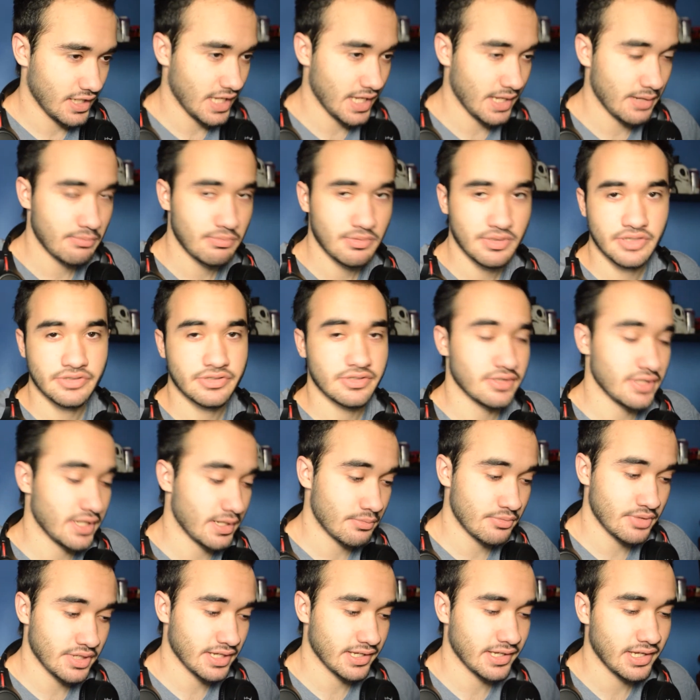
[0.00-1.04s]

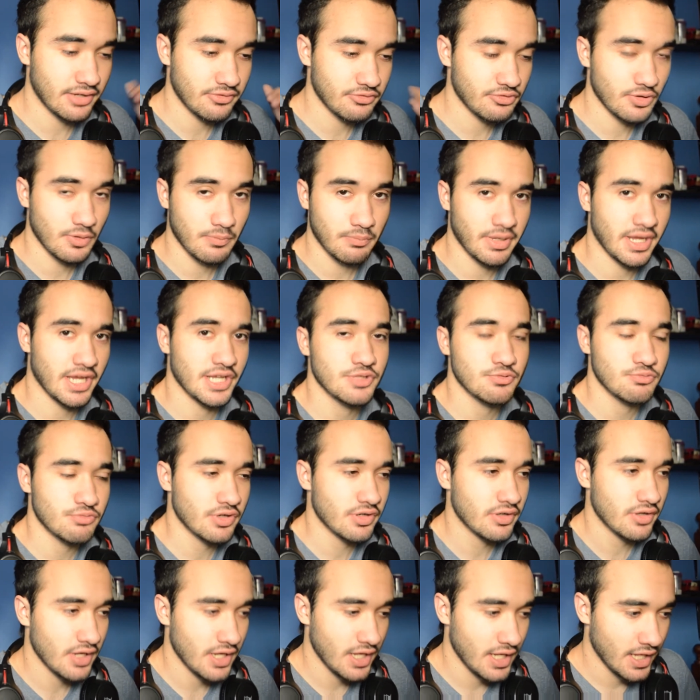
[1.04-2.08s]
every account
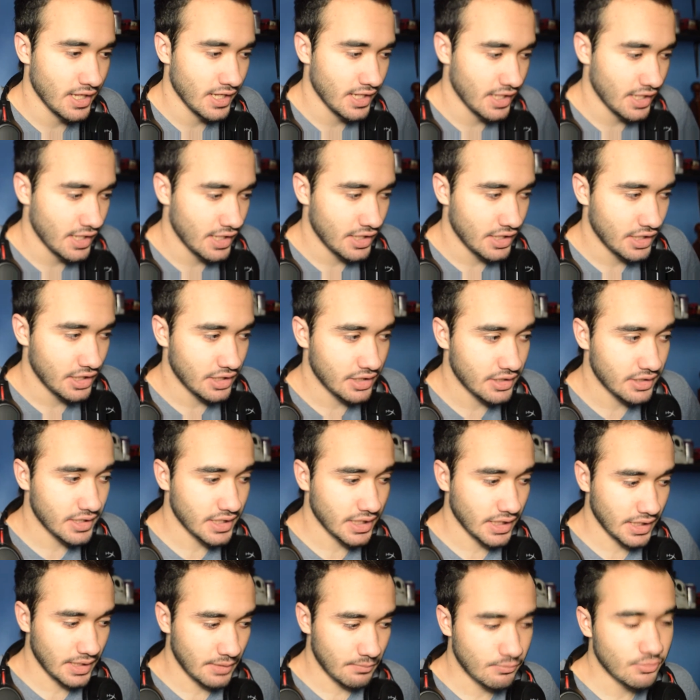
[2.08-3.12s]
password,
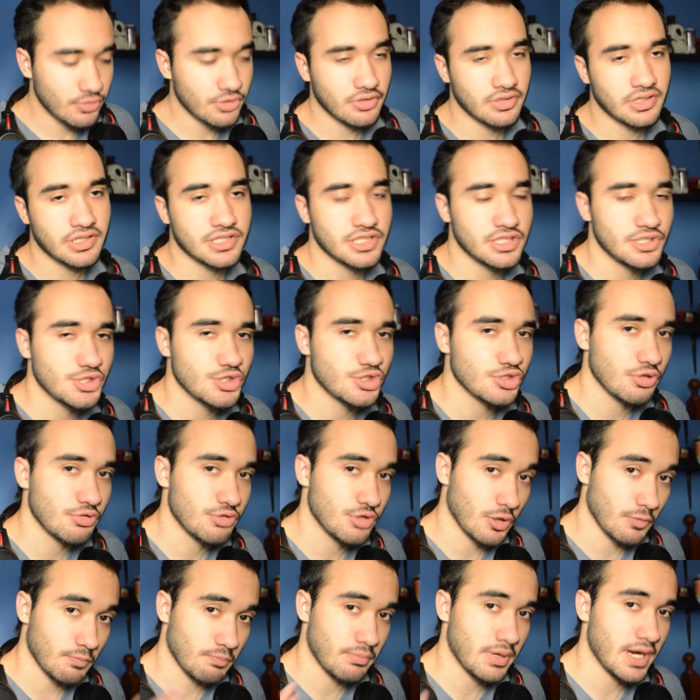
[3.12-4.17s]
it would not actually show
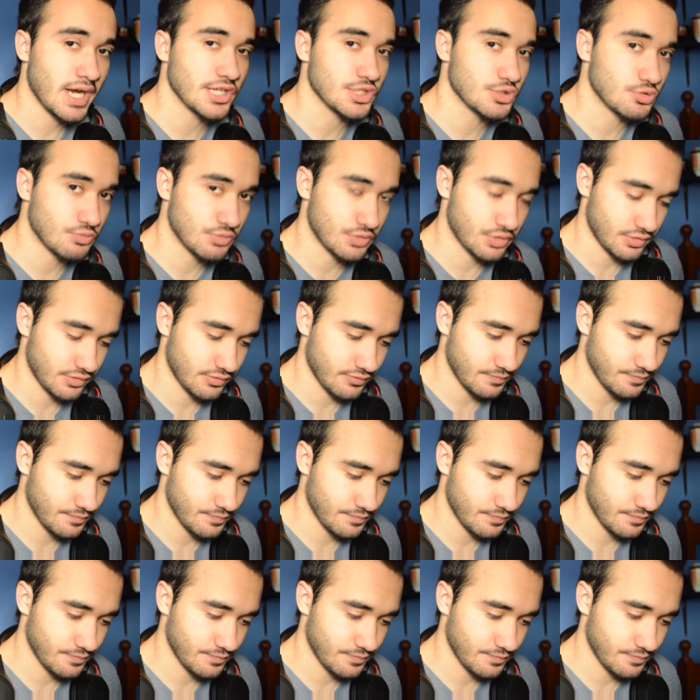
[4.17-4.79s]
your password.